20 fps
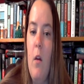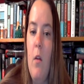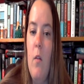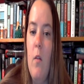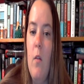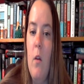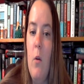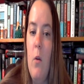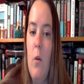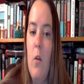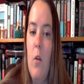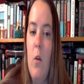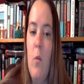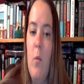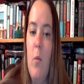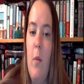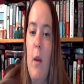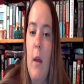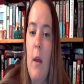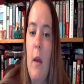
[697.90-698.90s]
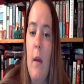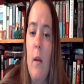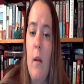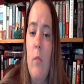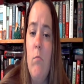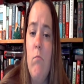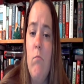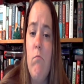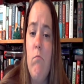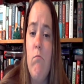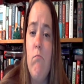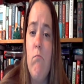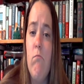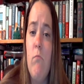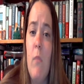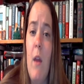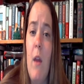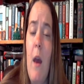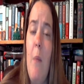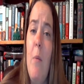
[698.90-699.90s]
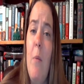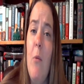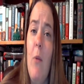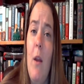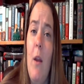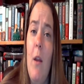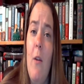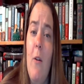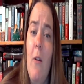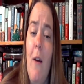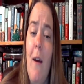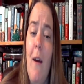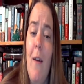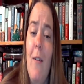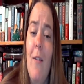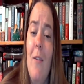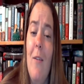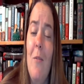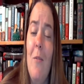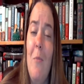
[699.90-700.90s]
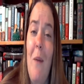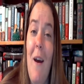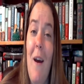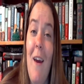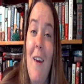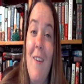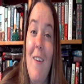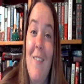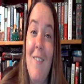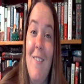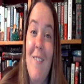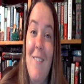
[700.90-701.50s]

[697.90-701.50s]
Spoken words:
So until we meet again, happy reading, you guys. Bye.